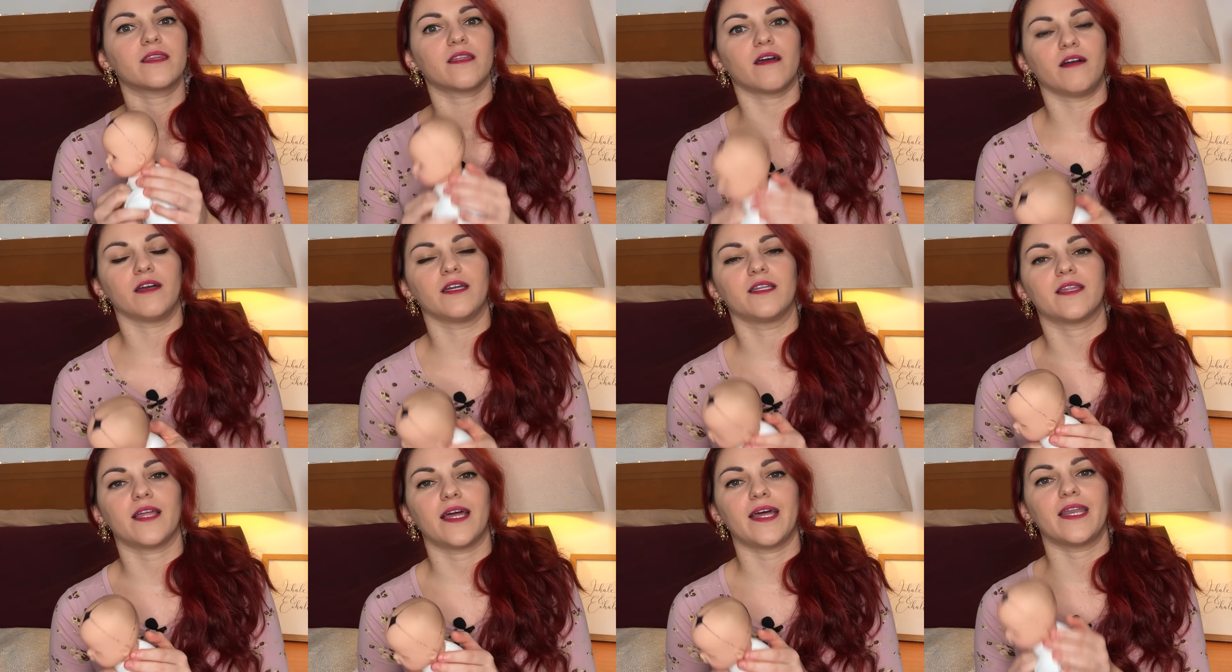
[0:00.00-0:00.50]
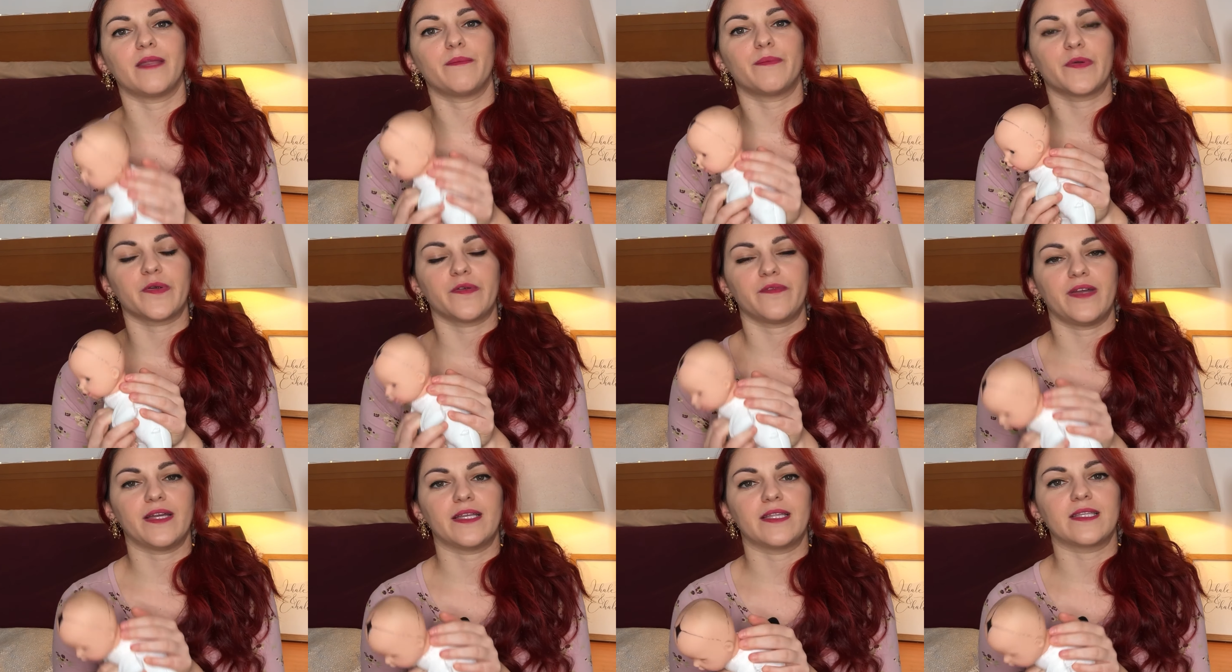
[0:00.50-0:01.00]
tight and it
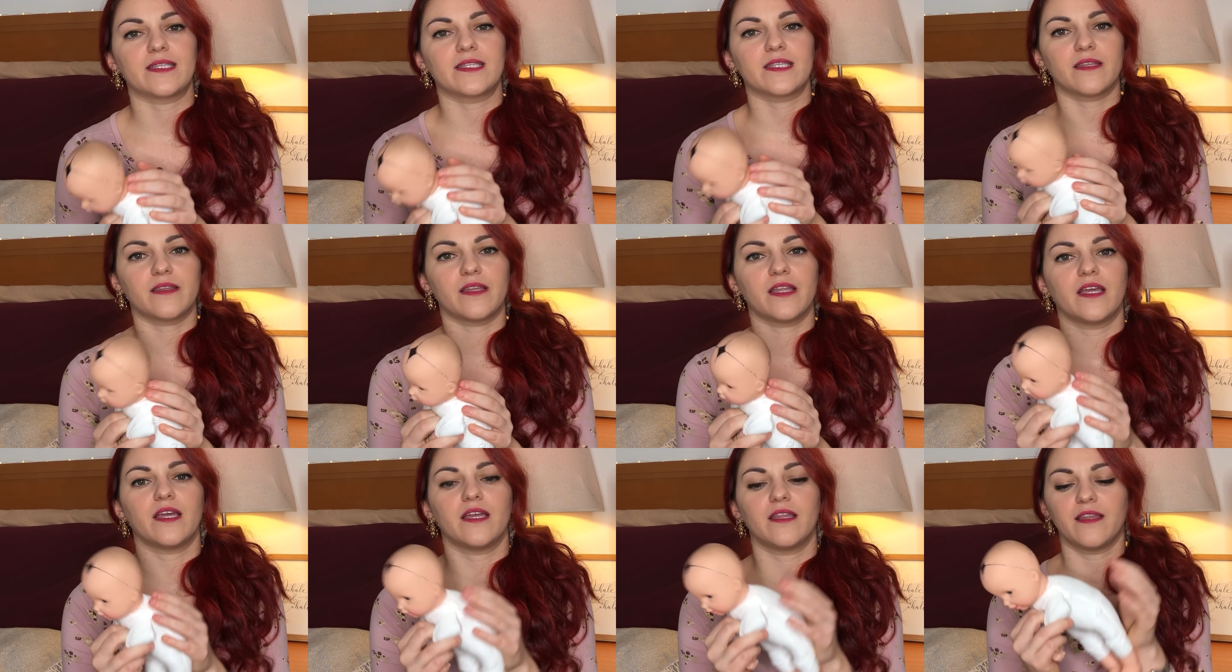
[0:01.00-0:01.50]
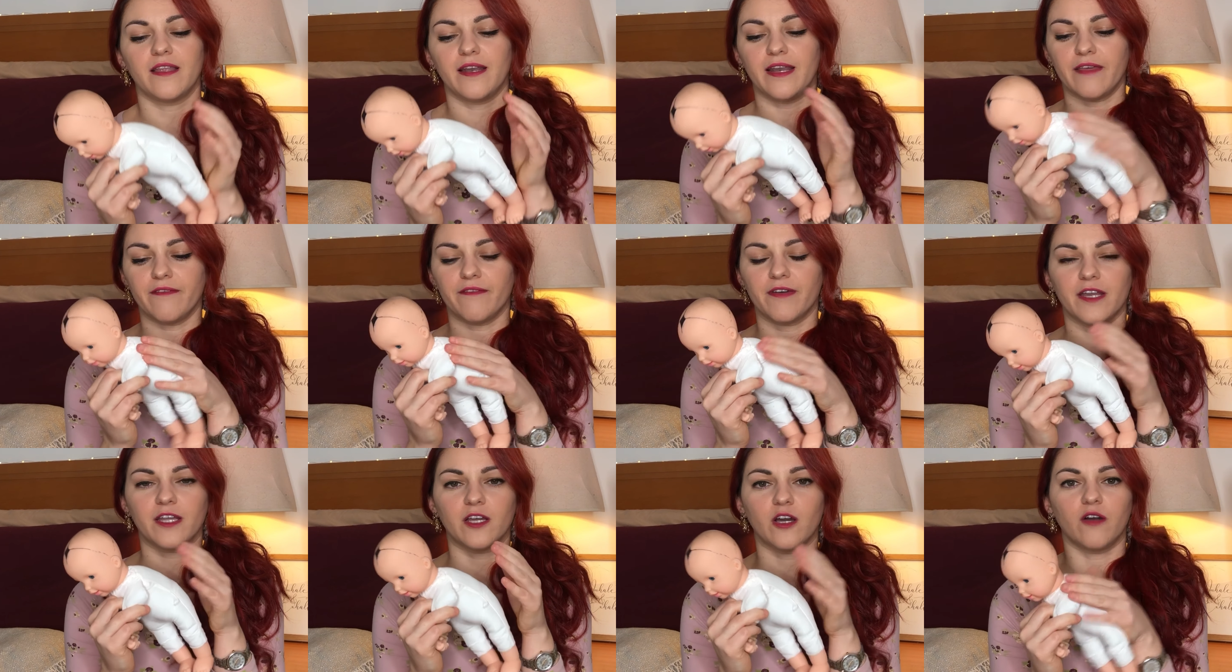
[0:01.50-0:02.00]
prevents the
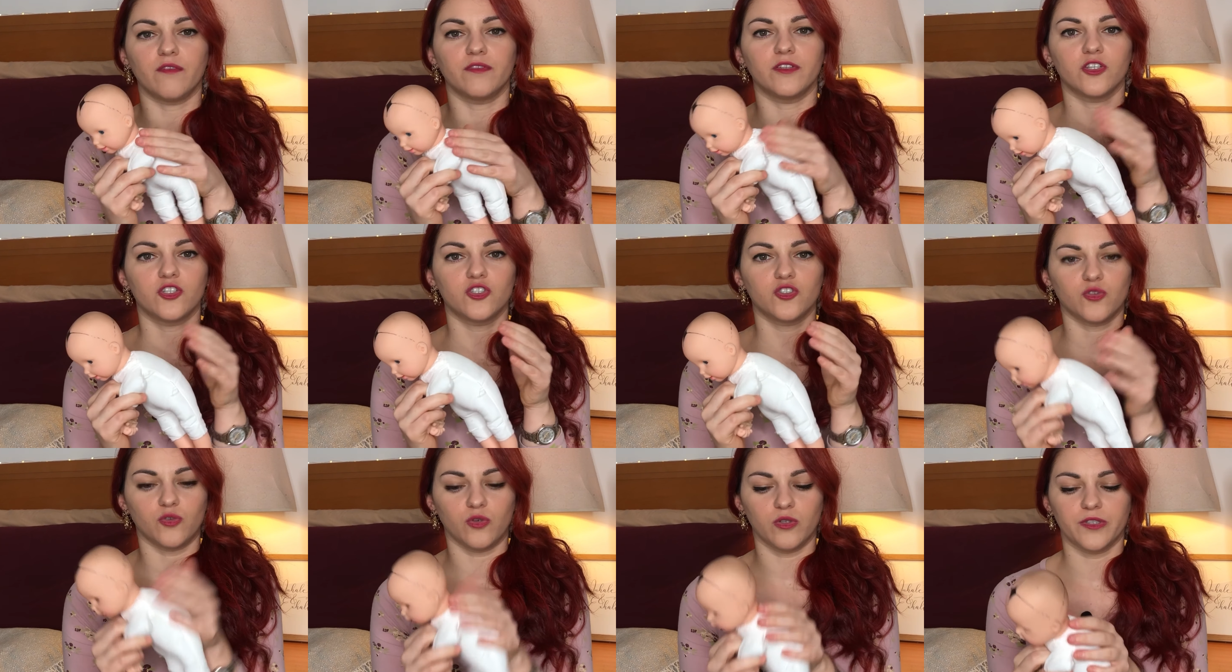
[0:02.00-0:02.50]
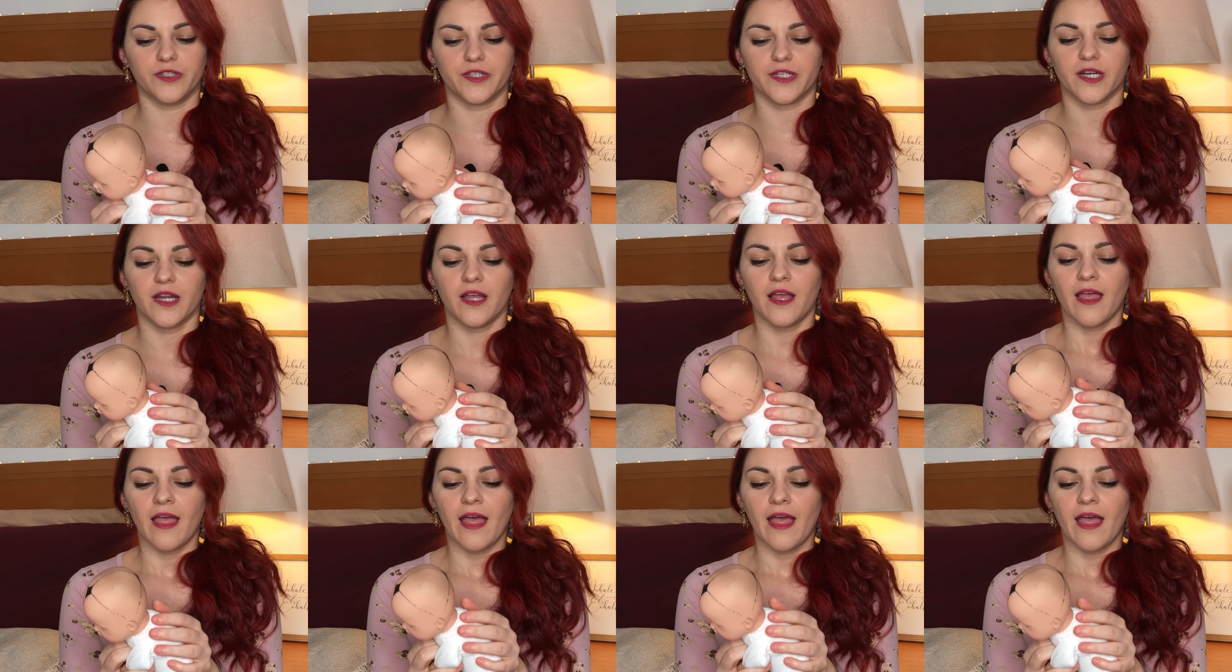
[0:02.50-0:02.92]
delivering of the shoulder.